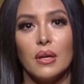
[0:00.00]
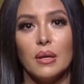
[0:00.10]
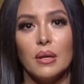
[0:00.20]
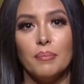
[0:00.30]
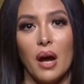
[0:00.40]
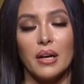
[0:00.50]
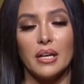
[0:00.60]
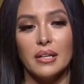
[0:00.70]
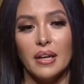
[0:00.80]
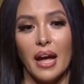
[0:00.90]
Bianca
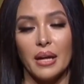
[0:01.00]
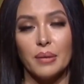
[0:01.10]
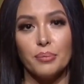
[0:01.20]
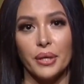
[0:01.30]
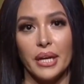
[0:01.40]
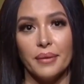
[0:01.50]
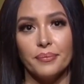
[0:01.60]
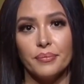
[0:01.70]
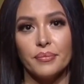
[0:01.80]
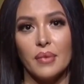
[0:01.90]
and Capri,
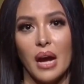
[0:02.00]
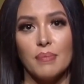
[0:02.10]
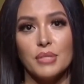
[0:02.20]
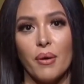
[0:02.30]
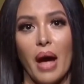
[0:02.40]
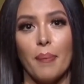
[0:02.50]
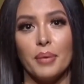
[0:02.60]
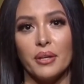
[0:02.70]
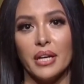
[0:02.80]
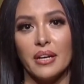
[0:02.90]
I'm so happy
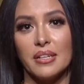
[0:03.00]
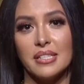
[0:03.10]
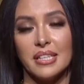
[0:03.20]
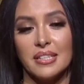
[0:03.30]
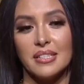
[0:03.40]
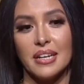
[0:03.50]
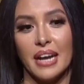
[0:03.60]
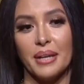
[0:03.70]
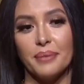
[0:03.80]
you're here to see this tonight.